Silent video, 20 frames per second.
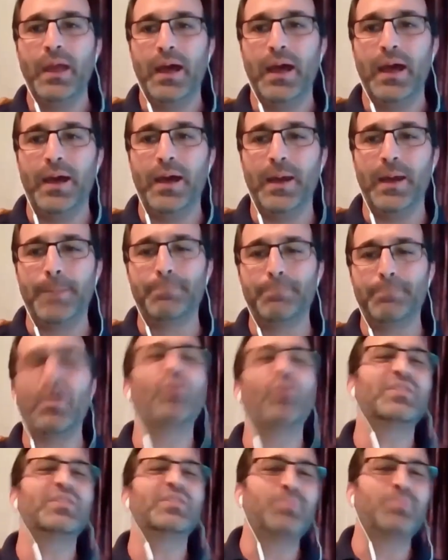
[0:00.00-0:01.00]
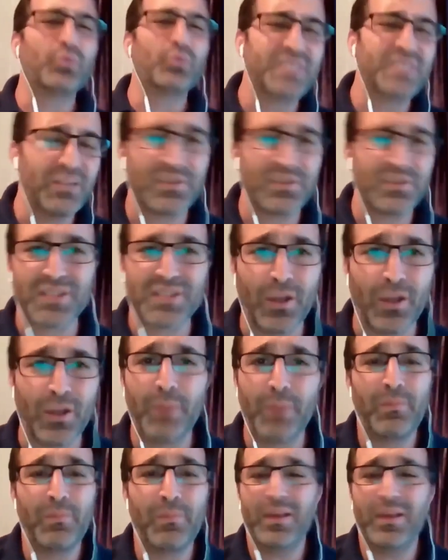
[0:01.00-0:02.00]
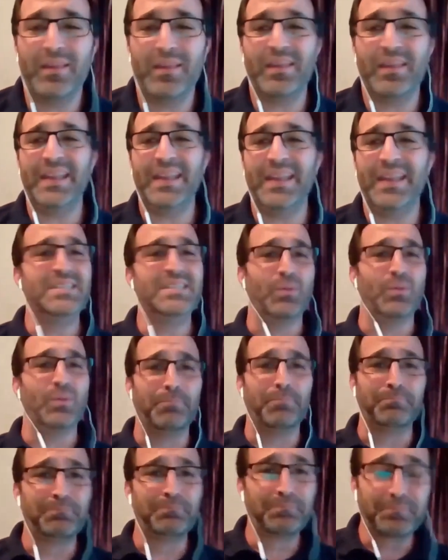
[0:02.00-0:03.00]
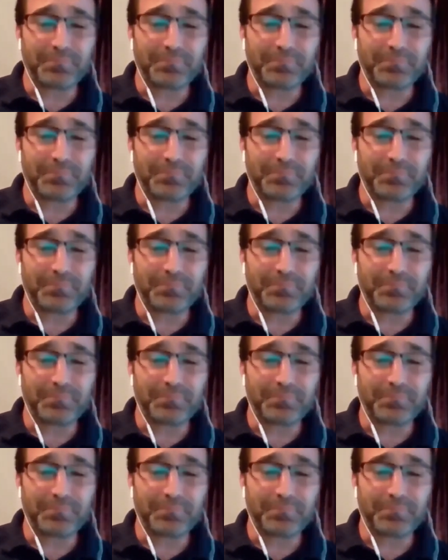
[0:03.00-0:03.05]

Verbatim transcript: Um, but on a more serious note, um, an easy one